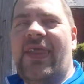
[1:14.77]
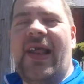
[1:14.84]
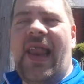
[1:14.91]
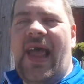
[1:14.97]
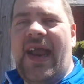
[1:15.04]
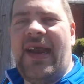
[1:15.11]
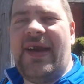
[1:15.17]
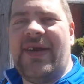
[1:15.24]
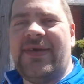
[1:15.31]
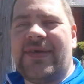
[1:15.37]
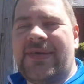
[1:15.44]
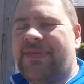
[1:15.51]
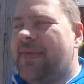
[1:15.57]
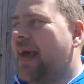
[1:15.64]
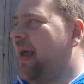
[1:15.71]
the
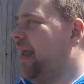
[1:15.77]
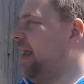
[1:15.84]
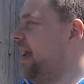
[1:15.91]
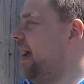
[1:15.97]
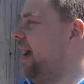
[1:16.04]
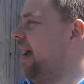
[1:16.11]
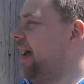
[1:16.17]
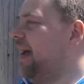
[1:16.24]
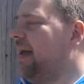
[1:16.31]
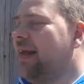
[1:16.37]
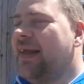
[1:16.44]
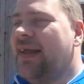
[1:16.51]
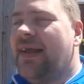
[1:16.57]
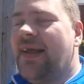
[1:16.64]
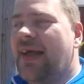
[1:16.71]
laners mate, uh,
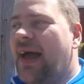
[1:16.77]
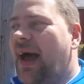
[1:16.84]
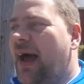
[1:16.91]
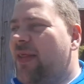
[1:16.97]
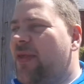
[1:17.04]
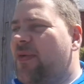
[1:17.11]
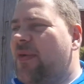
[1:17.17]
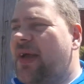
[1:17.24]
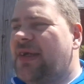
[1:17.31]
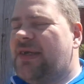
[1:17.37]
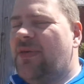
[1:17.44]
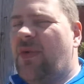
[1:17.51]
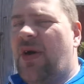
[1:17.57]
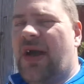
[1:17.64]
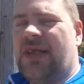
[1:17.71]
and the
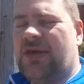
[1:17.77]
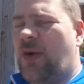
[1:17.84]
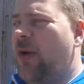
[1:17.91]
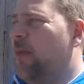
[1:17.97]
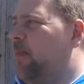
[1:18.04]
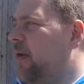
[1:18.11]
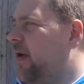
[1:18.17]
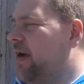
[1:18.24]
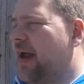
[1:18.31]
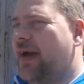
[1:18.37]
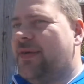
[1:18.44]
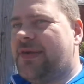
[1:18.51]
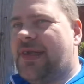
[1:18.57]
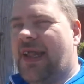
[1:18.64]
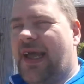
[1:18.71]
reason why it's called
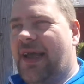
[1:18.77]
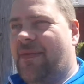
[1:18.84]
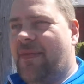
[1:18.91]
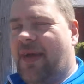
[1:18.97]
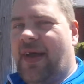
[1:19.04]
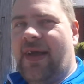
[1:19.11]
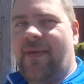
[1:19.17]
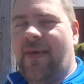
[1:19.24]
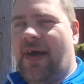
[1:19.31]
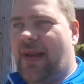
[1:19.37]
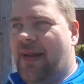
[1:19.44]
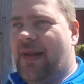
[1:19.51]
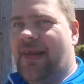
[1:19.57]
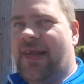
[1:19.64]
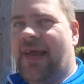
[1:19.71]
Burnthouse Lane mate, well,
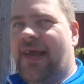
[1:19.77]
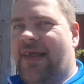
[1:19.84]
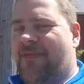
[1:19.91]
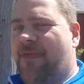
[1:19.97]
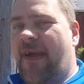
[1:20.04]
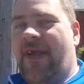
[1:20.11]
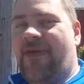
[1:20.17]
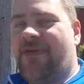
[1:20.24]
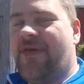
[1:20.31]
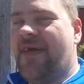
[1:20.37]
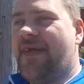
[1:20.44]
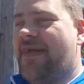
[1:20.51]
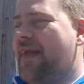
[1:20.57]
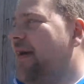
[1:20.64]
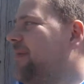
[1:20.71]
it speaks for
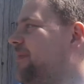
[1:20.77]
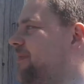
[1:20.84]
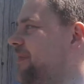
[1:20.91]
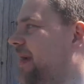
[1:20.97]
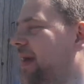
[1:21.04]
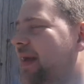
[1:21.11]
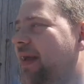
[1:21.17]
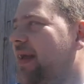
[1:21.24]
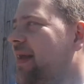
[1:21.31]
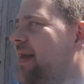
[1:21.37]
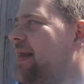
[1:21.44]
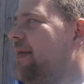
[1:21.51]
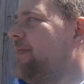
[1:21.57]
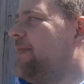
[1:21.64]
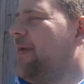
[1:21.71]
itself mate.
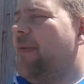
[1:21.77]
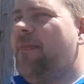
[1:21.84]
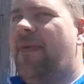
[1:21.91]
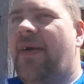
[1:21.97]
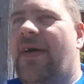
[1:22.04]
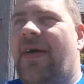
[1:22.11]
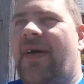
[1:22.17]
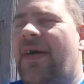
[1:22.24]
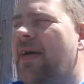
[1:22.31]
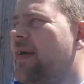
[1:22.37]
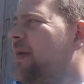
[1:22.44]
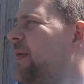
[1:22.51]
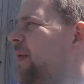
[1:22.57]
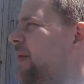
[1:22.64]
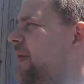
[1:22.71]
Proper,
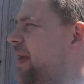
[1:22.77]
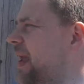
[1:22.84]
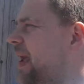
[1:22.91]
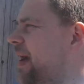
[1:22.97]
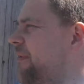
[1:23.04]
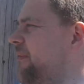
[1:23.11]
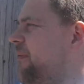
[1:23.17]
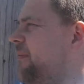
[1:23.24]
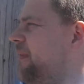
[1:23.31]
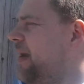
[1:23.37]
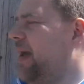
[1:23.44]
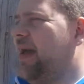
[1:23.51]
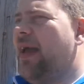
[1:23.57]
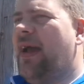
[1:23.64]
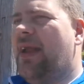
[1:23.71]
you're not careful
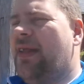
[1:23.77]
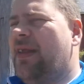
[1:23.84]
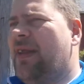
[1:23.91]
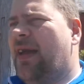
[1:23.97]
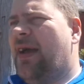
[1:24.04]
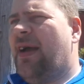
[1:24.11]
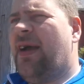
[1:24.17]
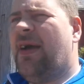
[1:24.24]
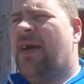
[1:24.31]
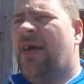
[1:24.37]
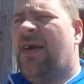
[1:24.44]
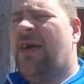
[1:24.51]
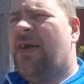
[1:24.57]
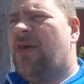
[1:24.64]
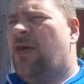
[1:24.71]
mate, and uh,
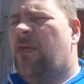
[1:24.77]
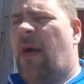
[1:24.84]
you